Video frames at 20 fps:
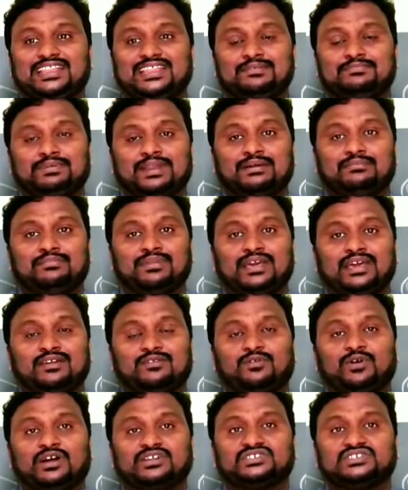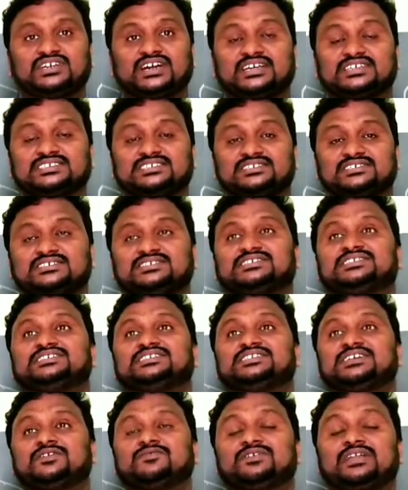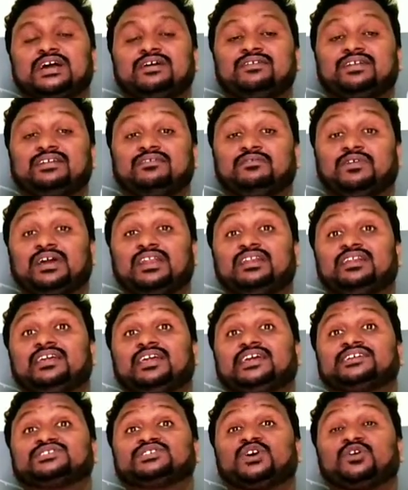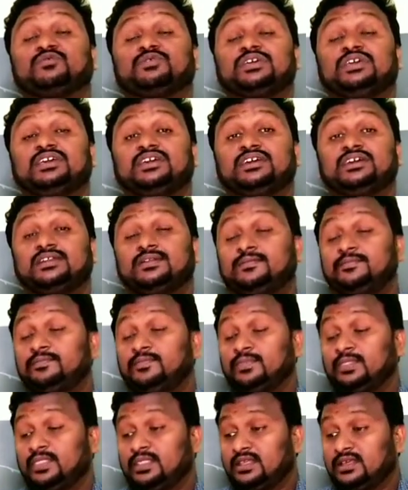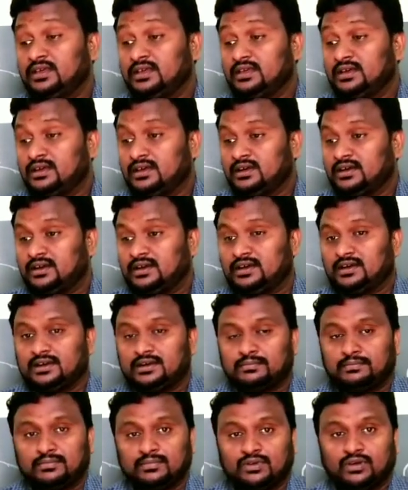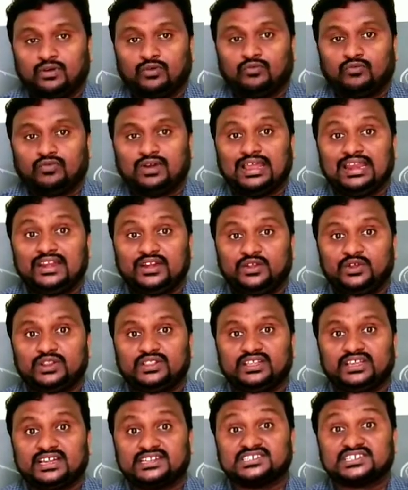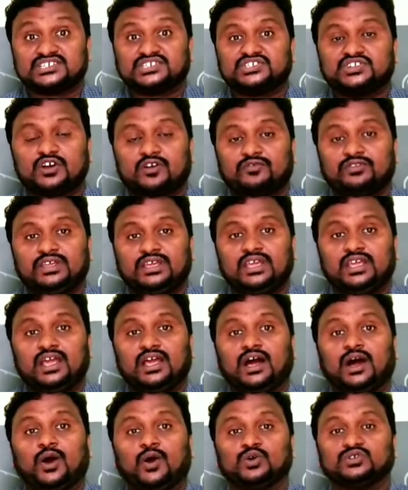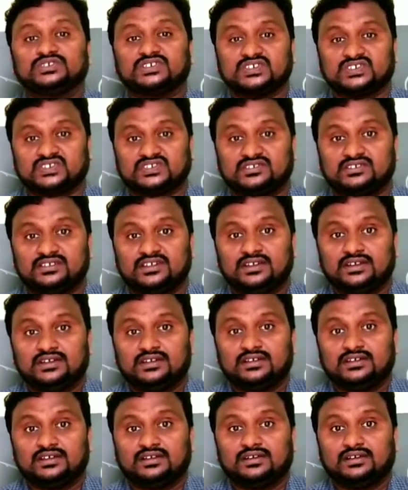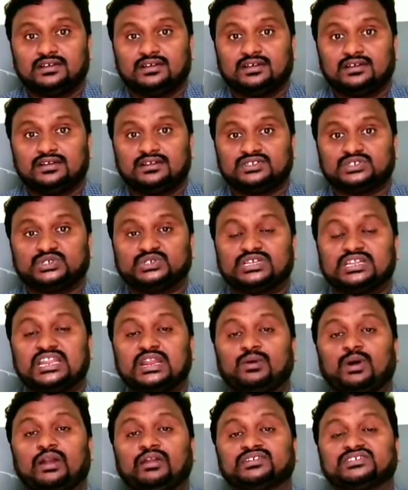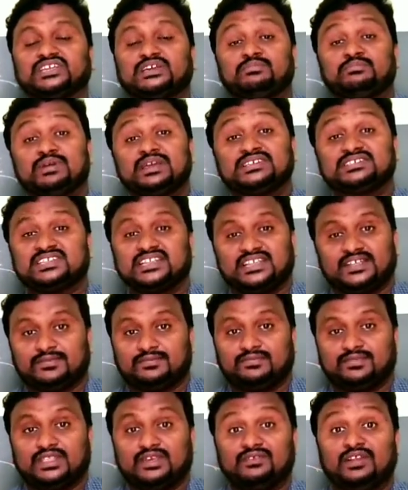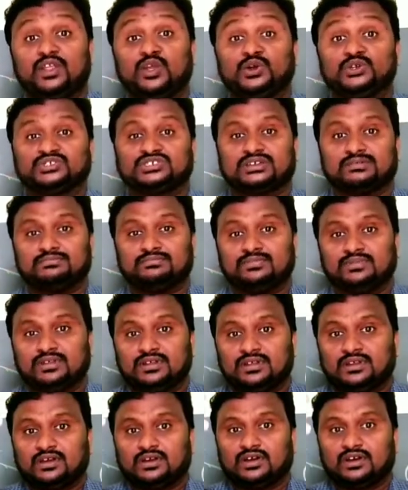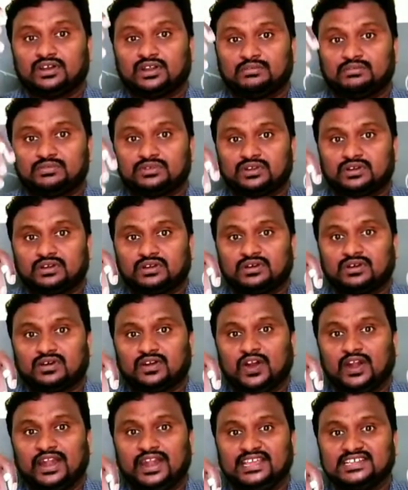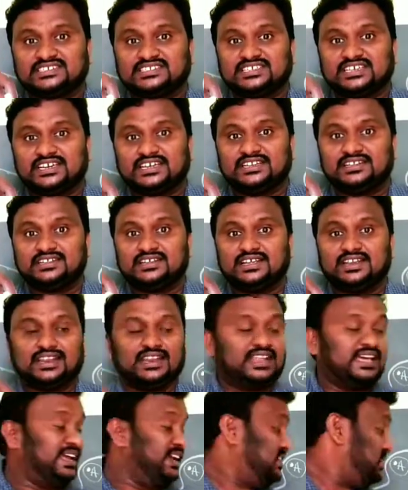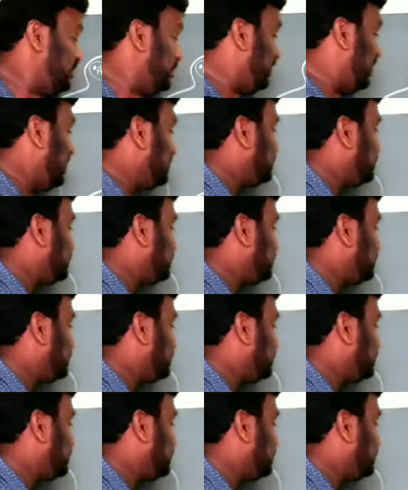the plumb line watching a center of gravity, while in case of here while during the construction of the houses. So generally what you say, masonry, they will use some rod it is there like conical